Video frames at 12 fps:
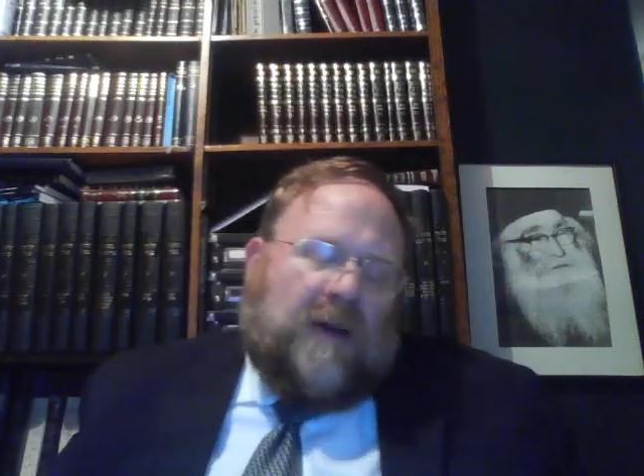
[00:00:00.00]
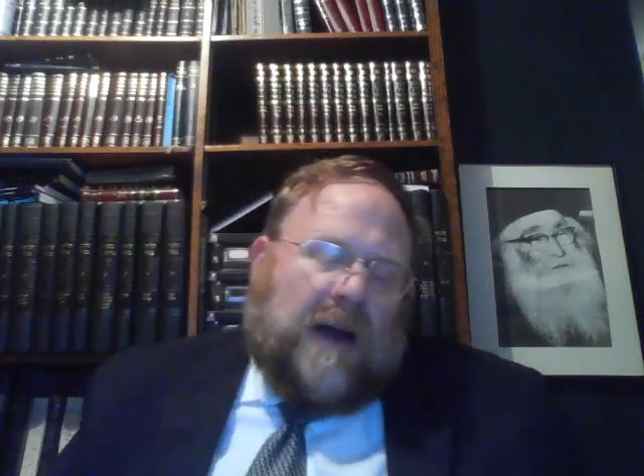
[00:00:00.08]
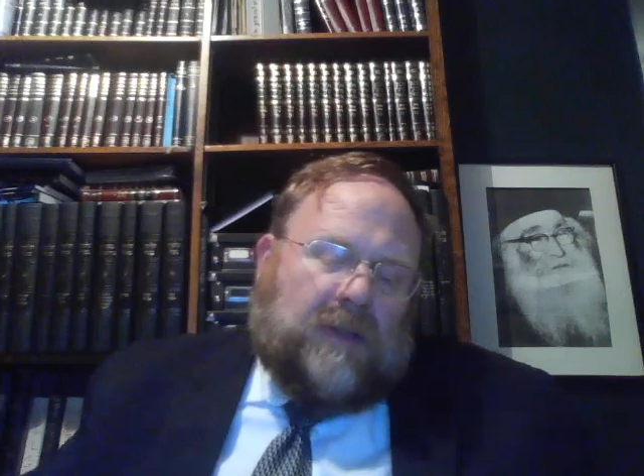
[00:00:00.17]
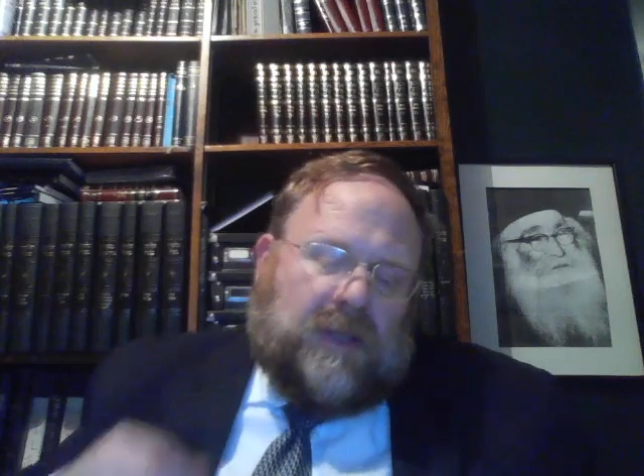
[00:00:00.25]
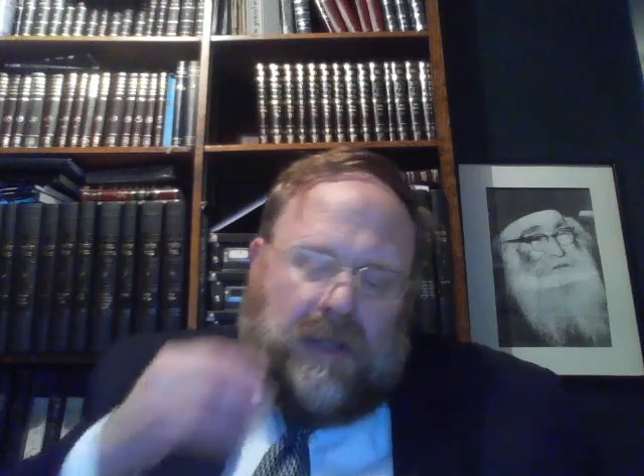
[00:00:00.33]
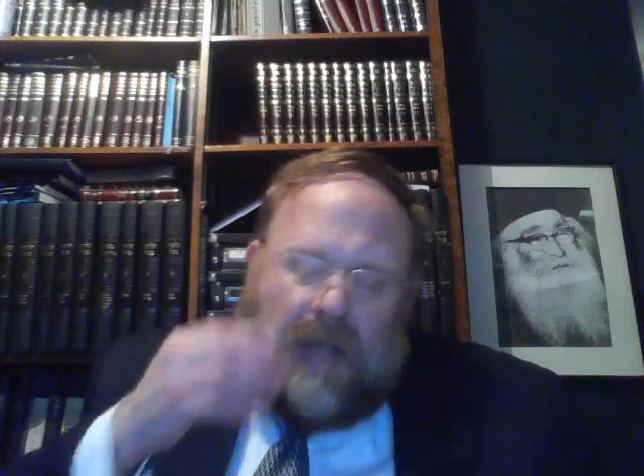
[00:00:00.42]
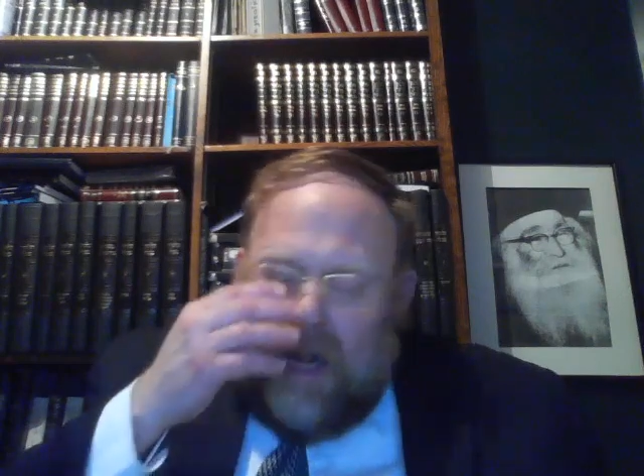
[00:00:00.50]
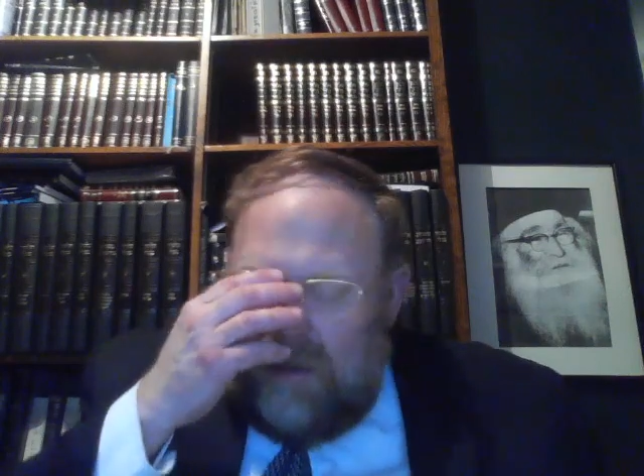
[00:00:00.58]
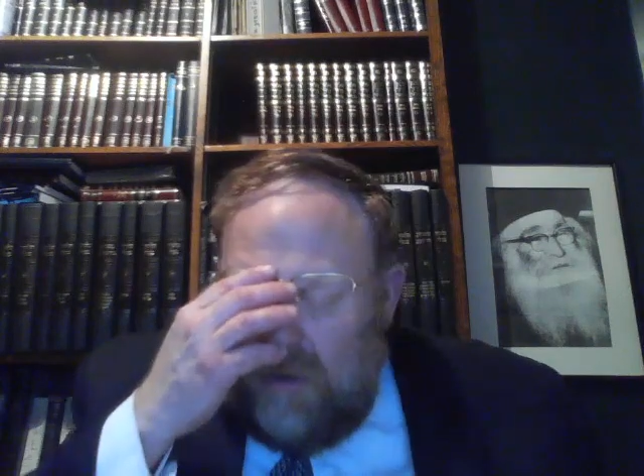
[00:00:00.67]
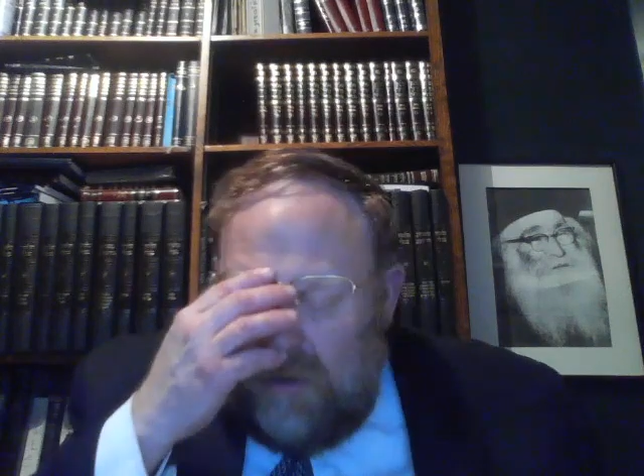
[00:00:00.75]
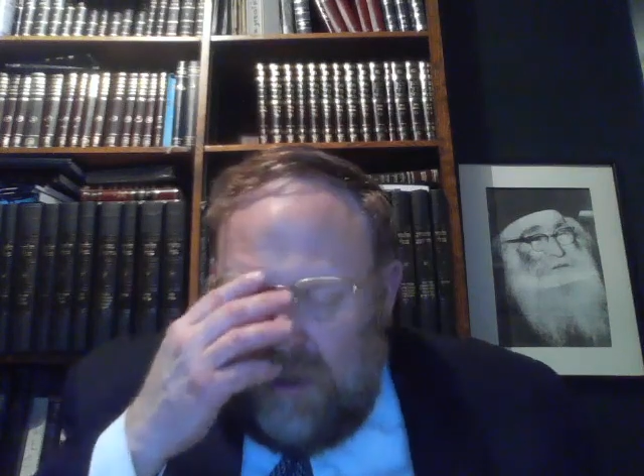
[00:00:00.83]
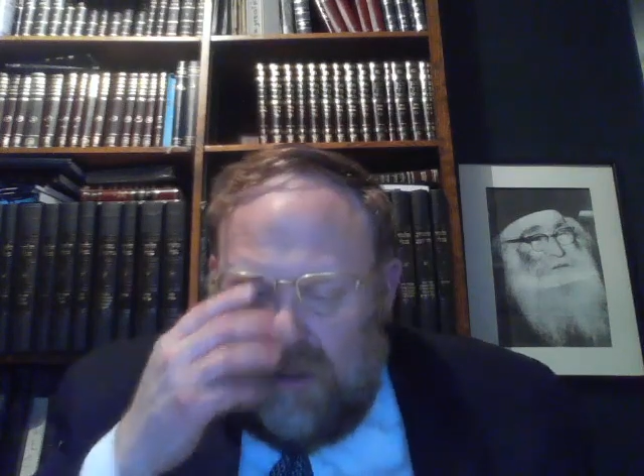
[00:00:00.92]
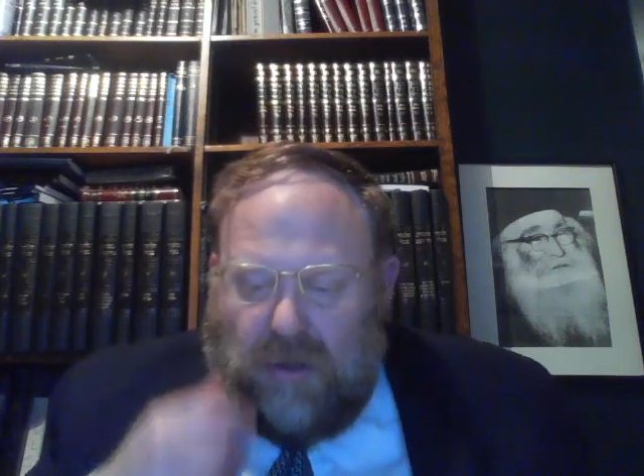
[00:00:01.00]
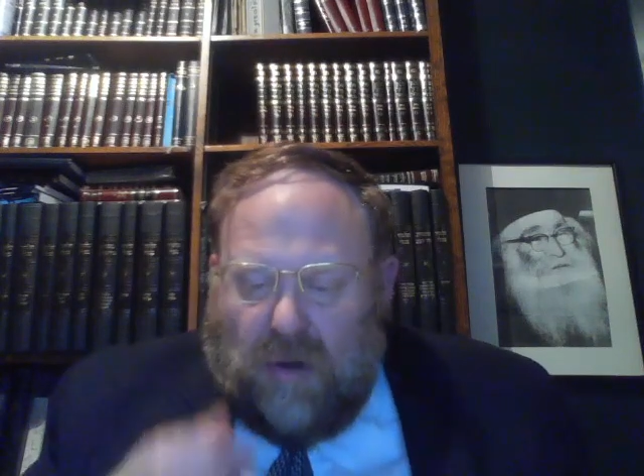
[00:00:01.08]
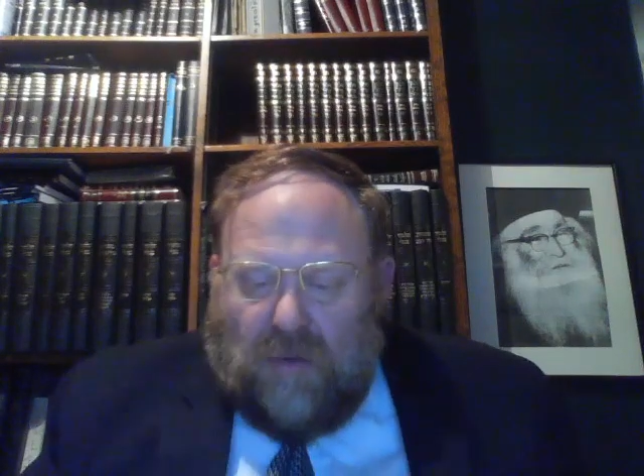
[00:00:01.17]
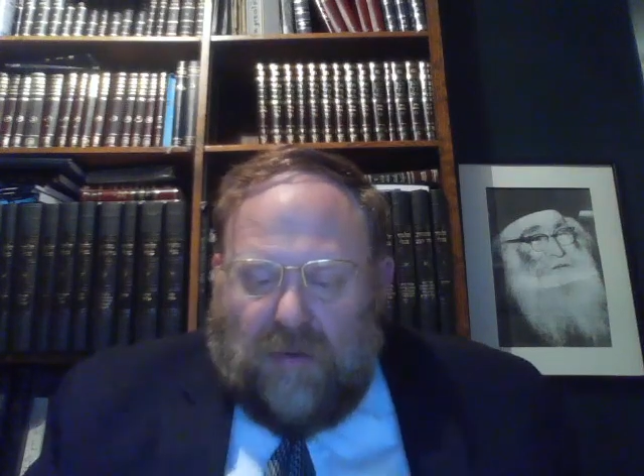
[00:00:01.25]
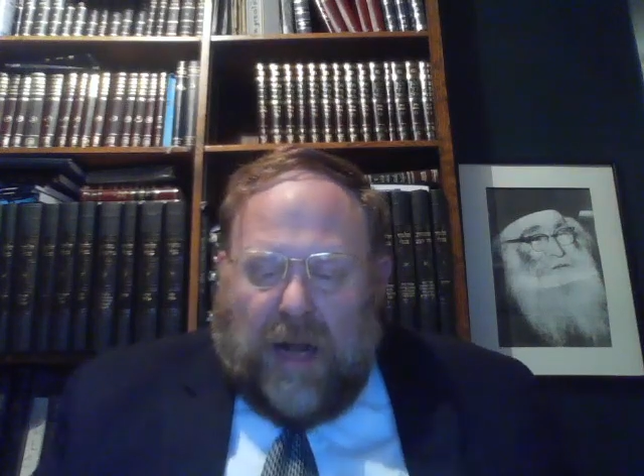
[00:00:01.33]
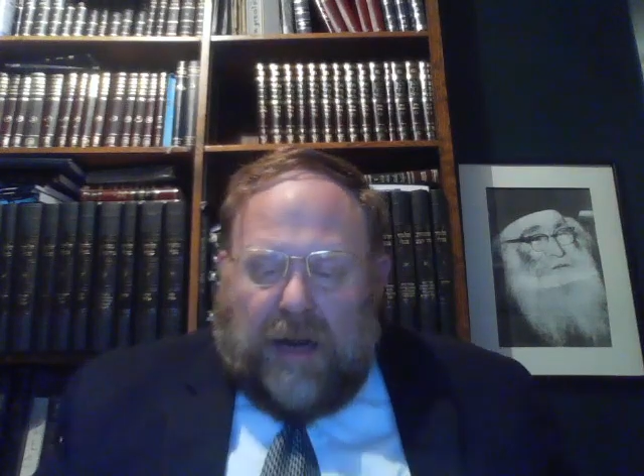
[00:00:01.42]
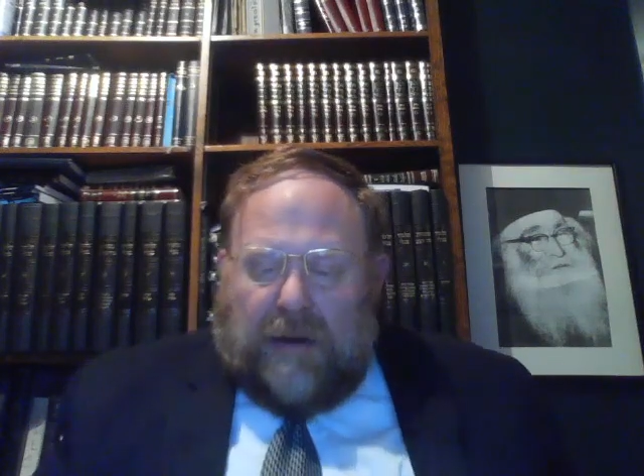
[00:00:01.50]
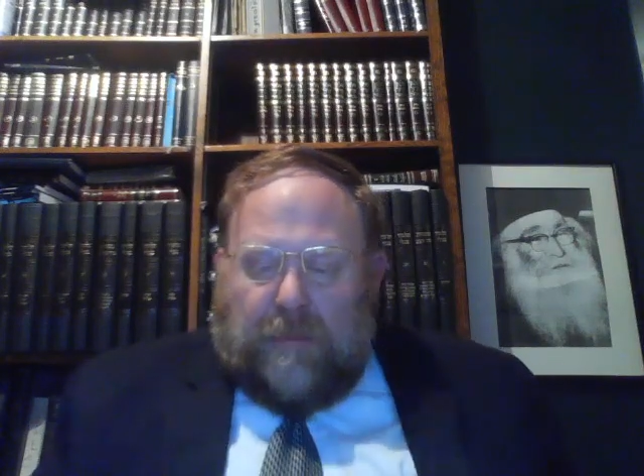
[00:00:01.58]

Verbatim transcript: hours, not just overnight.